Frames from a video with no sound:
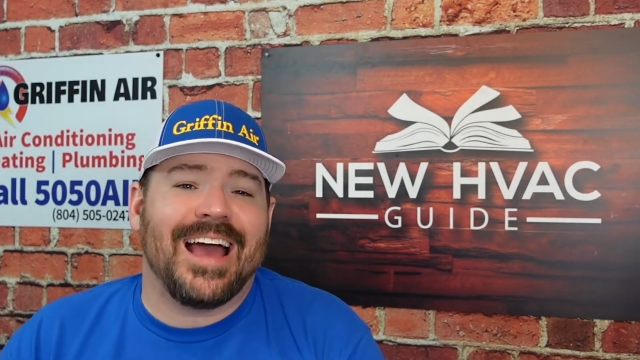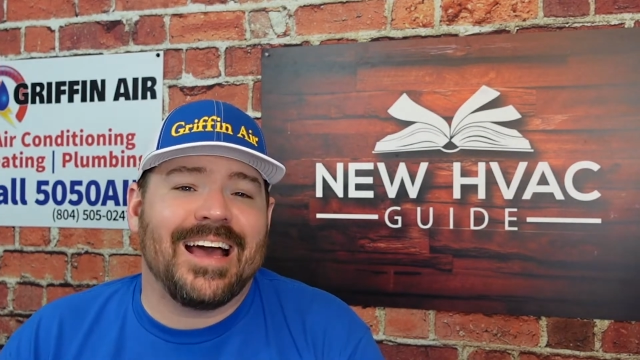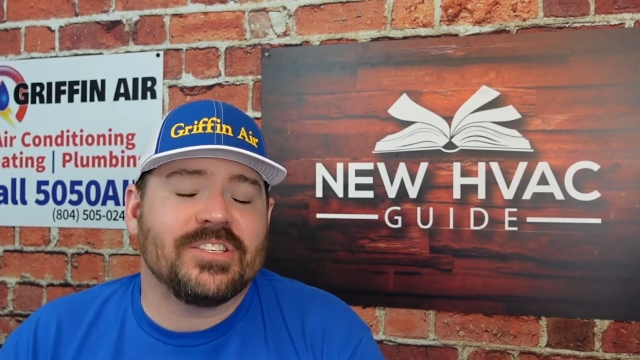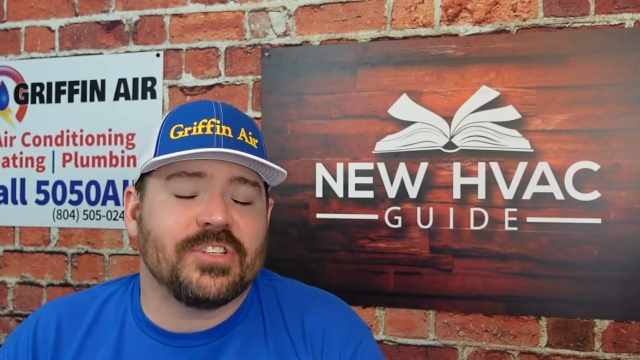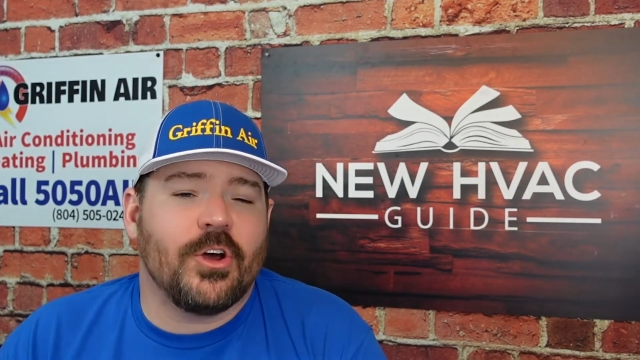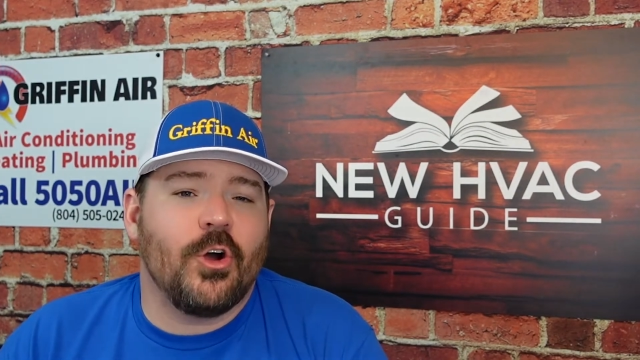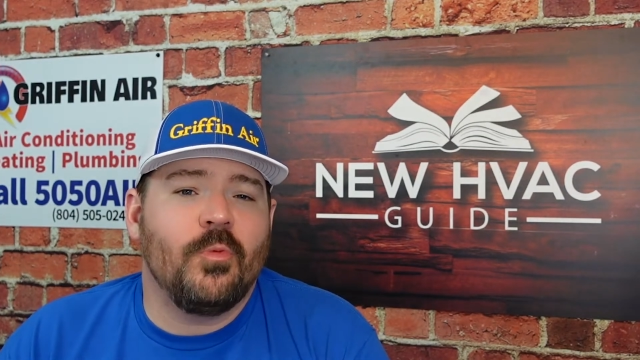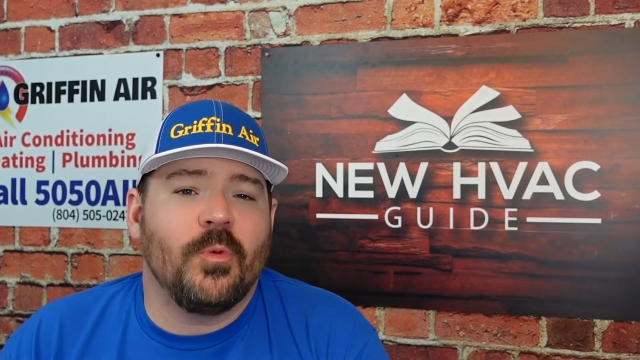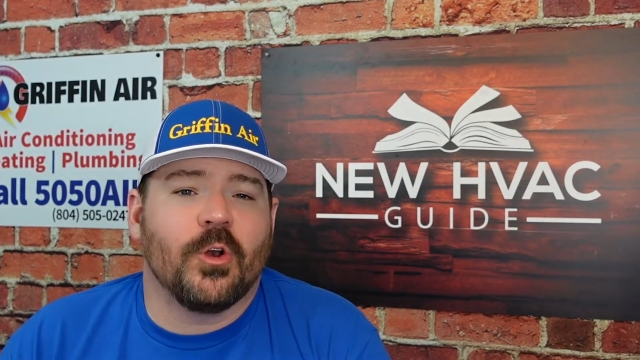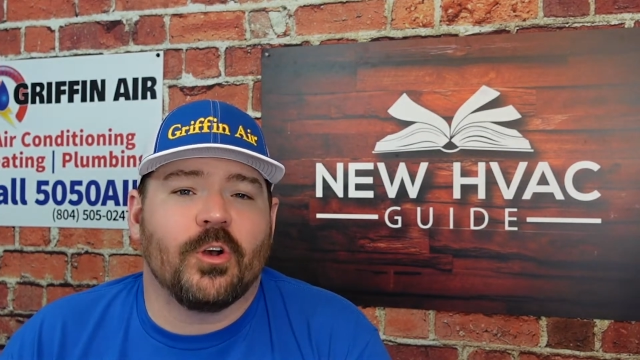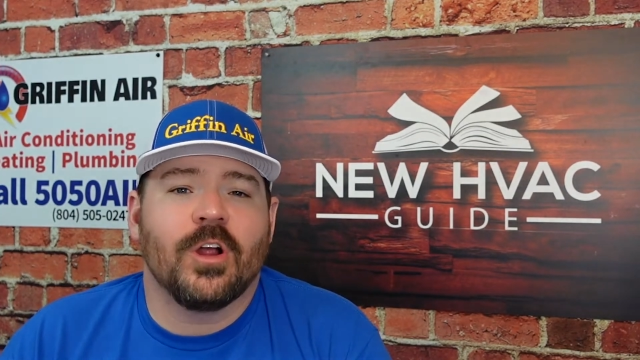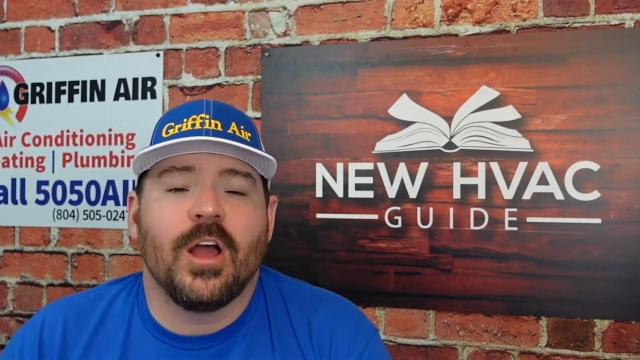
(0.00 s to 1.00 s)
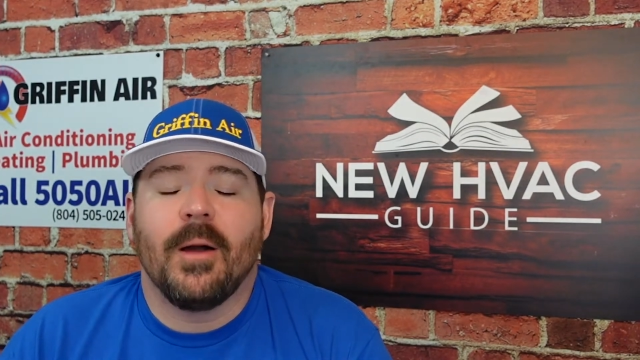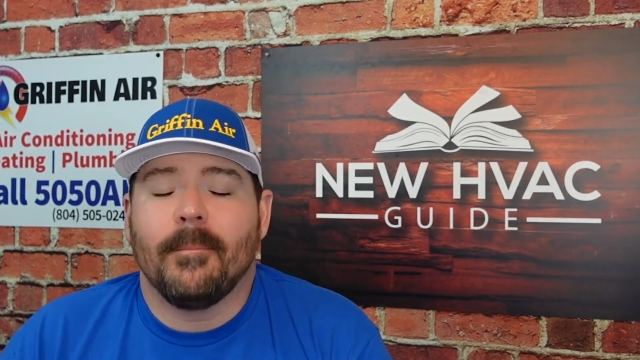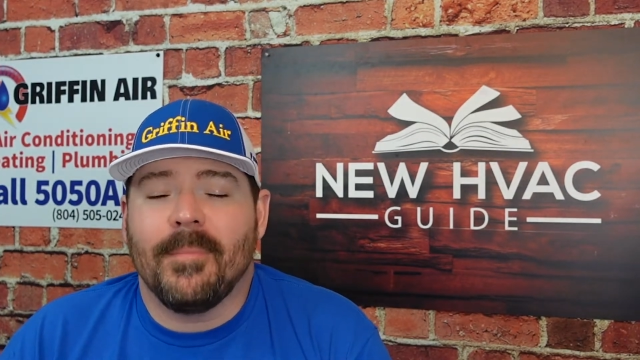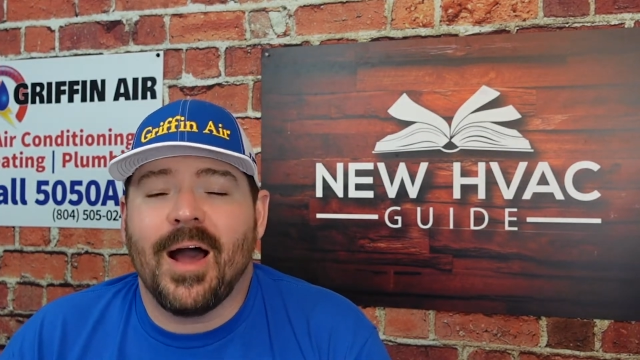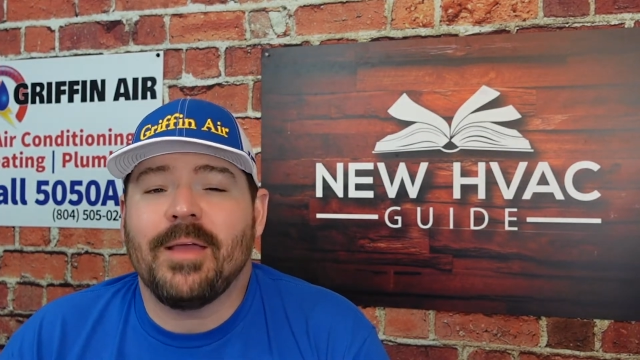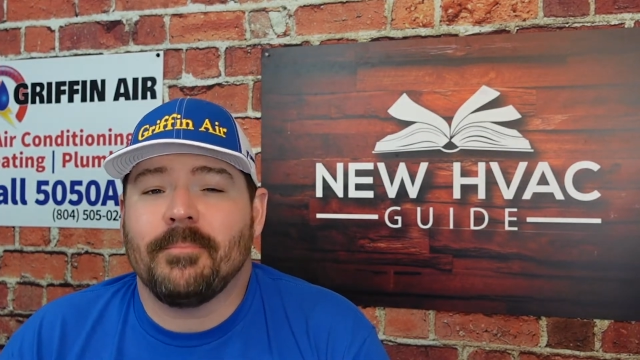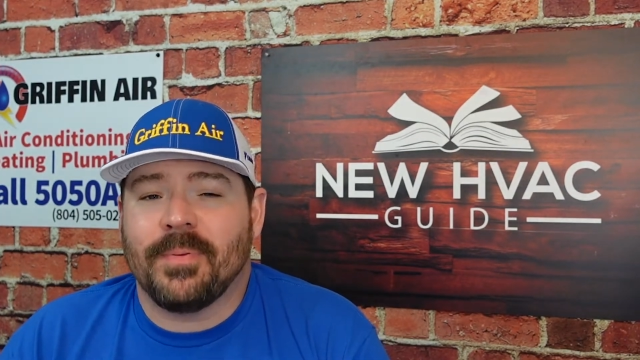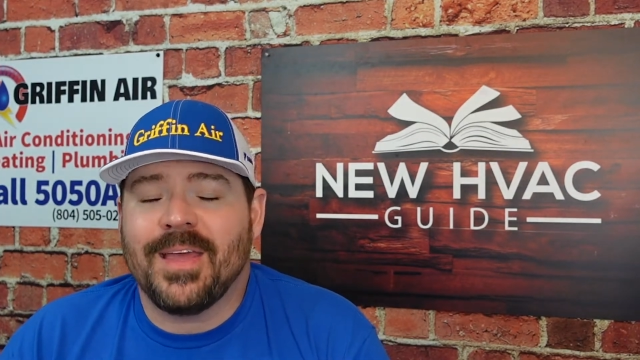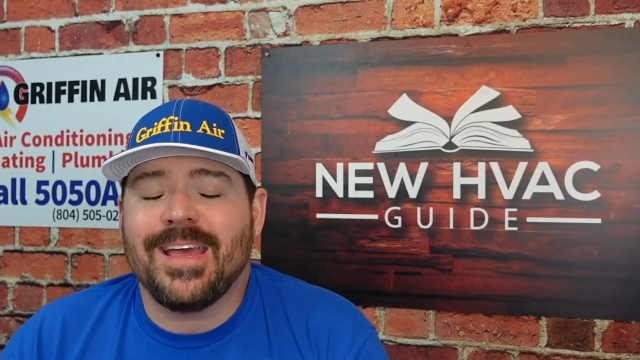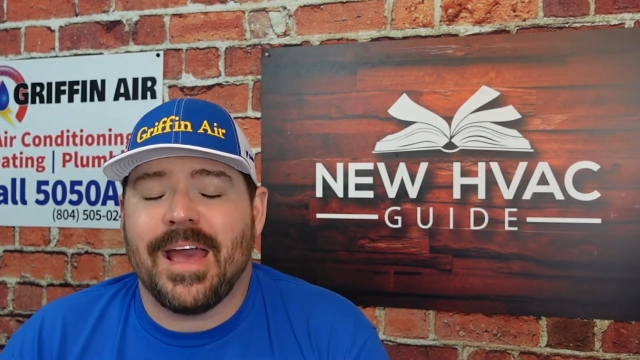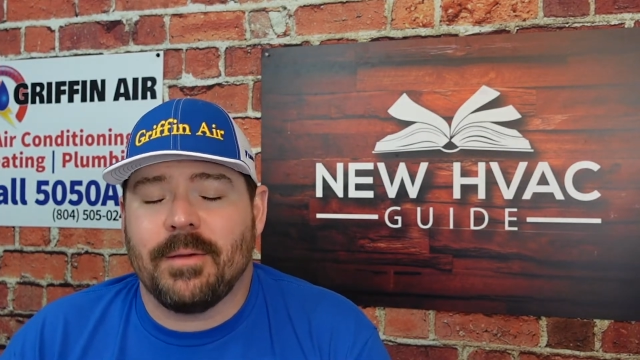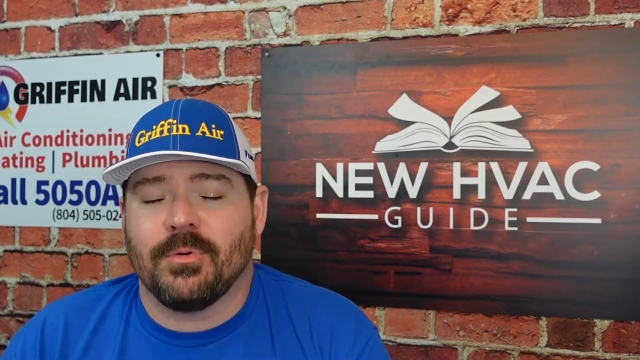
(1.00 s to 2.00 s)
as the homeowner, might
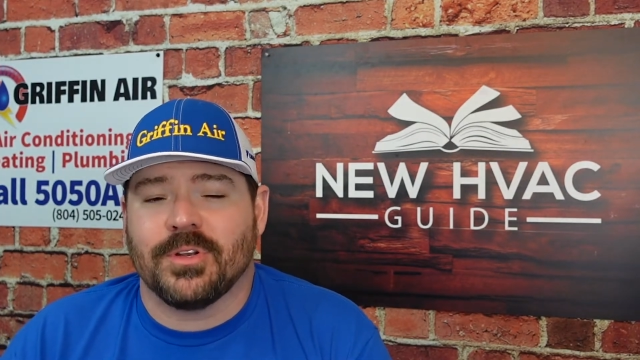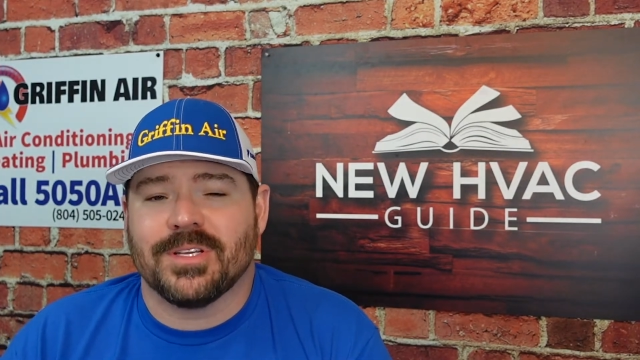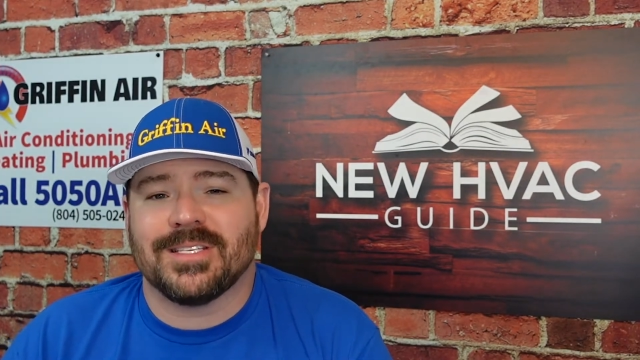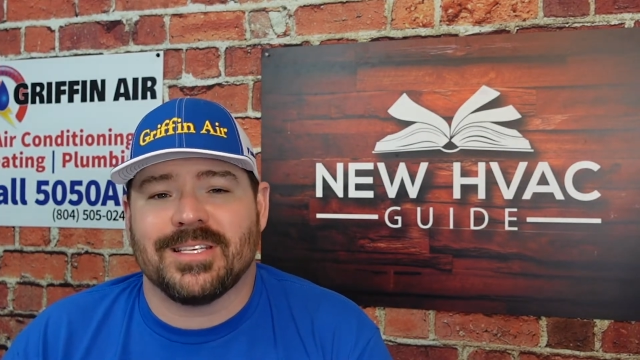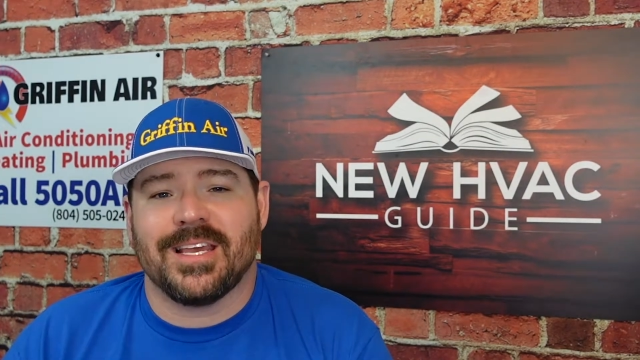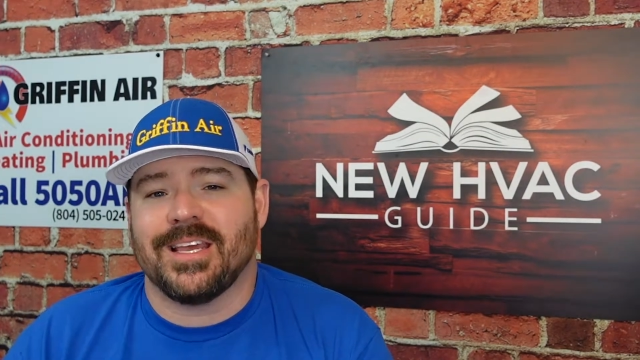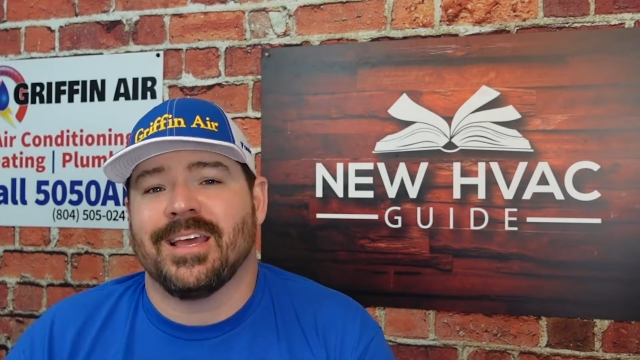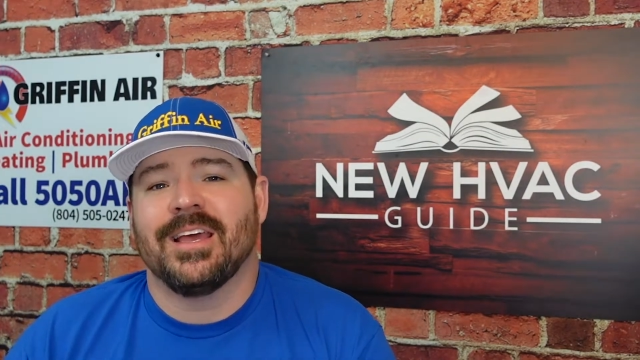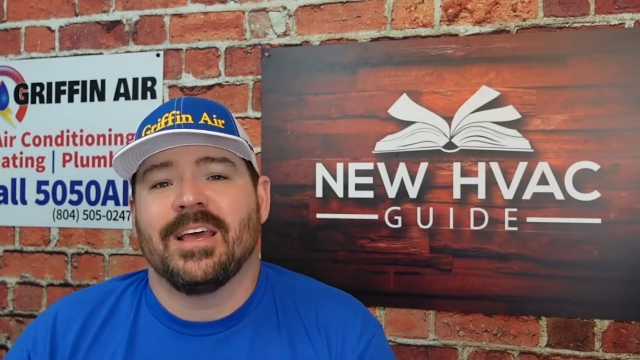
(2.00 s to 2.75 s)
be able to see.